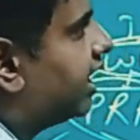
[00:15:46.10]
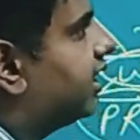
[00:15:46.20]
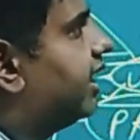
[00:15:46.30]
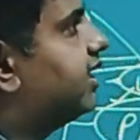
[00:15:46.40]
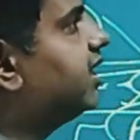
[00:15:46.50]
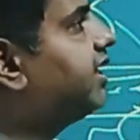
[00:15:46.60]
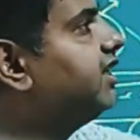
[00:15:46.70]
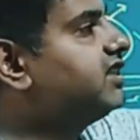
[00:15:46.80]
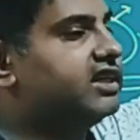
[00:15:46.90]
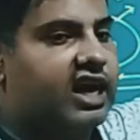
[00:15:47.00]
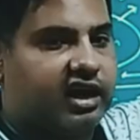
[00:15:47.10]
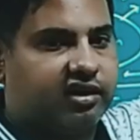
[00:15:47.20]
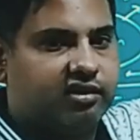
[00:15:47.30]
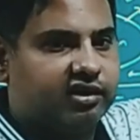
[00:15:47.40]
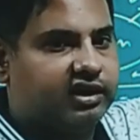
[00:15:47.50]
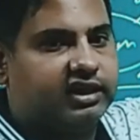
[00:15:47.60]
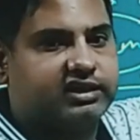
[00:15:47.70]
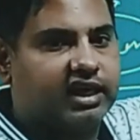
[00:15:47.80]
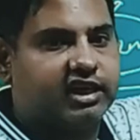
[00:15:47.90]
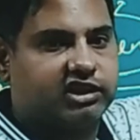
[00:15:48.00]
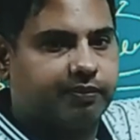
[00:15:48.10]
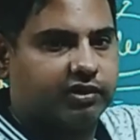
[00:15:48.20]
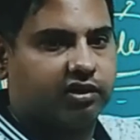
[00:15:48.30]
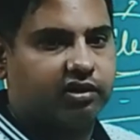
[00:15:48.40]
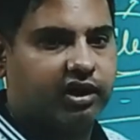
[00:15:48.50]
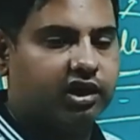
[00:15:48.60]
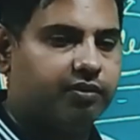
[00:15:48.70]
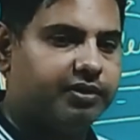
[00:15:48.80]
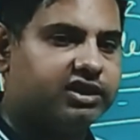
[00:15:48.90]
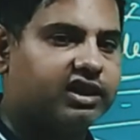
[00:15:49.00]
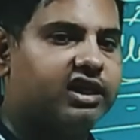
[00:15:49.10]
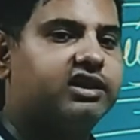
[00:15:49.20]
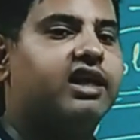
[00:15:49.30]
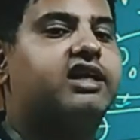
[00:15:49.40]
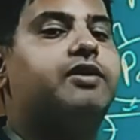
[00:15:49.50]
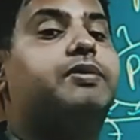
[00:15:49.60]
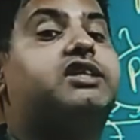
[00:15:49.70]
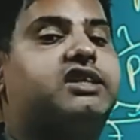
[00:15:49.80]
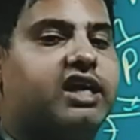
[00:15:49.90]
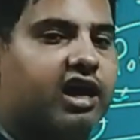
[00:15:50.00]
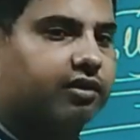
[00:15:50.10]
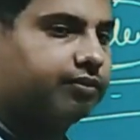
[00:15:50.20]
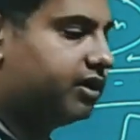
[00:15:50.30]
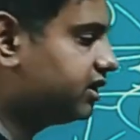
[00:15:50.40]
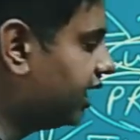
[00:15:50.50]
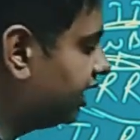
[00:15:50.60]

cell there is a TCR, T cell receptor. In B cell there is a BCR, B cell